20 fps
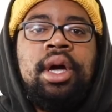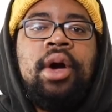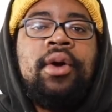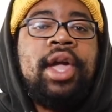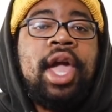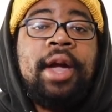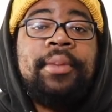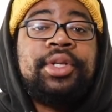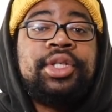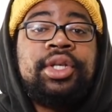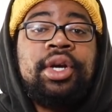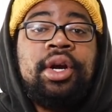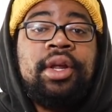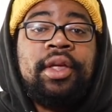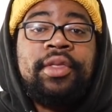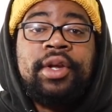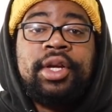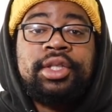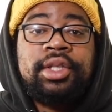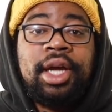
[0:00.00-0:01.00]
Okay, I'm sure
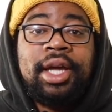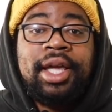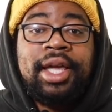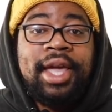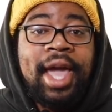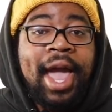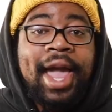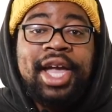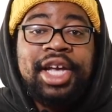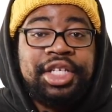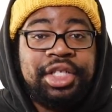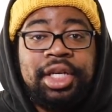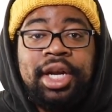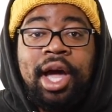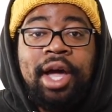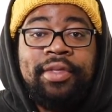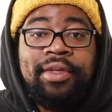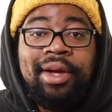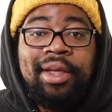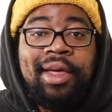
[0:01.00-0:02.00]
that there's a gang of shit
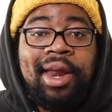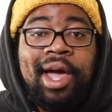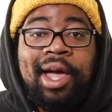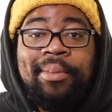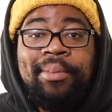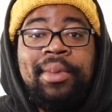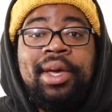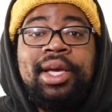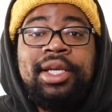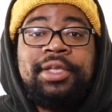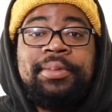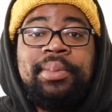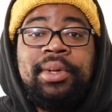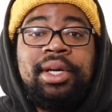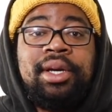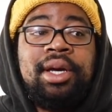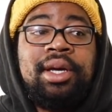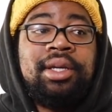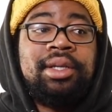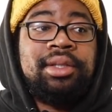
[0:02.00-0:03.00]
out there that I missed
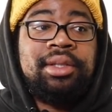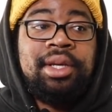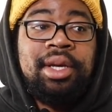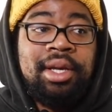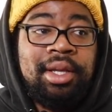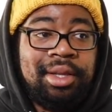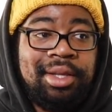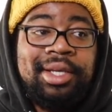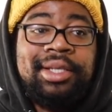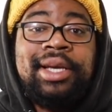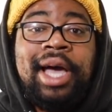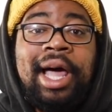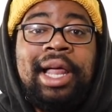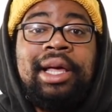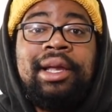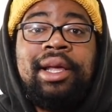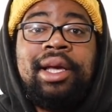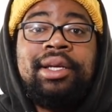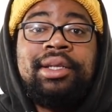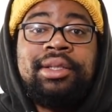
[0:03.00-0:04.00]
because this
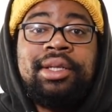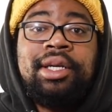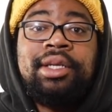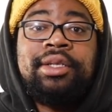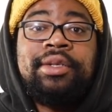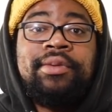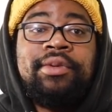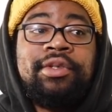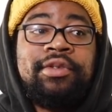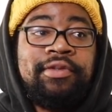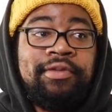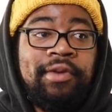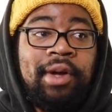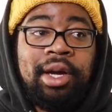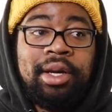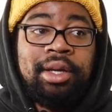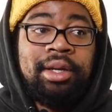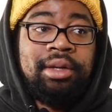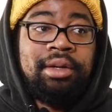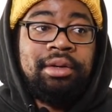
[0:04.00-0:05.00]
holiday season was
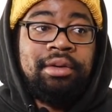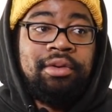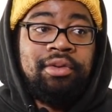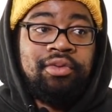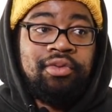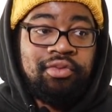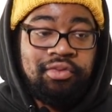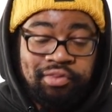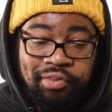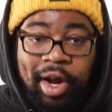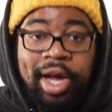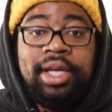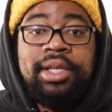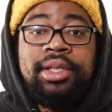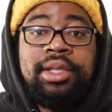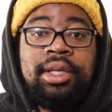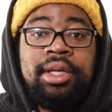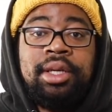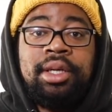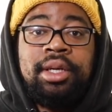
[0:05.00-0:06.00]
fucking
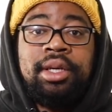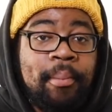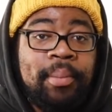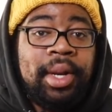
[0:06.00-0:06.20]
crazy.